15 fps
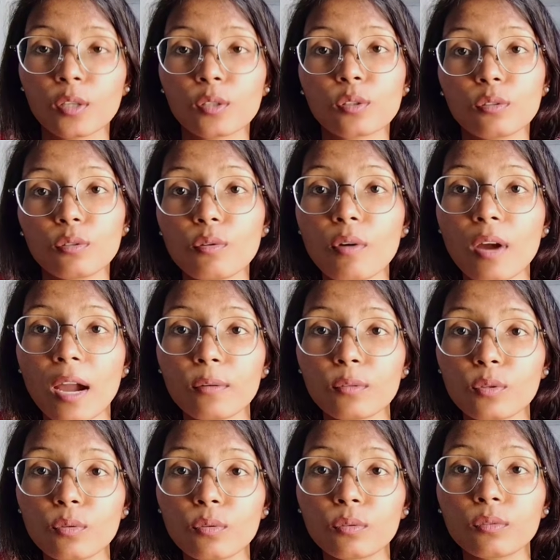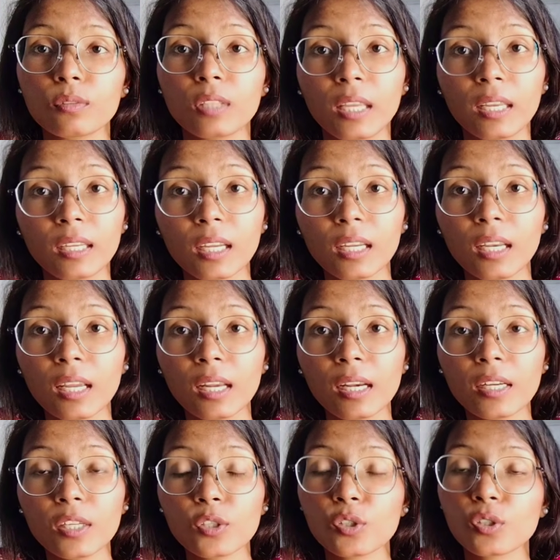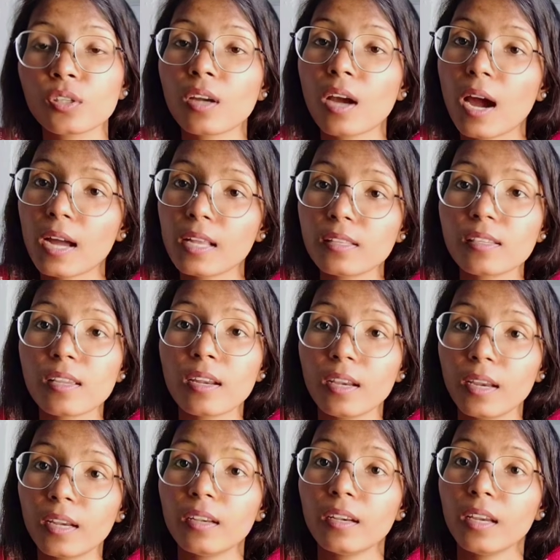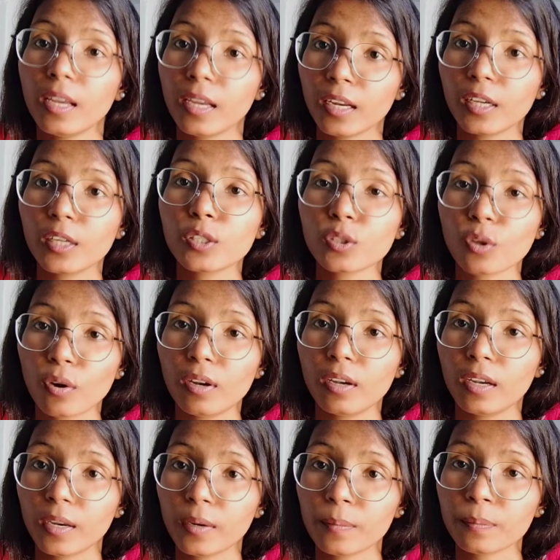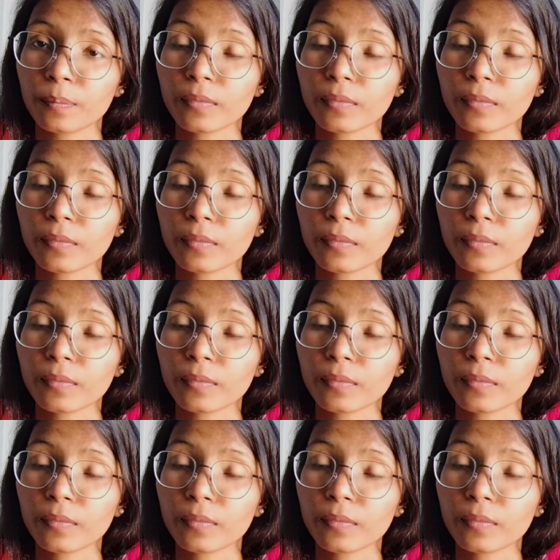So you have to think in English, answer in English only.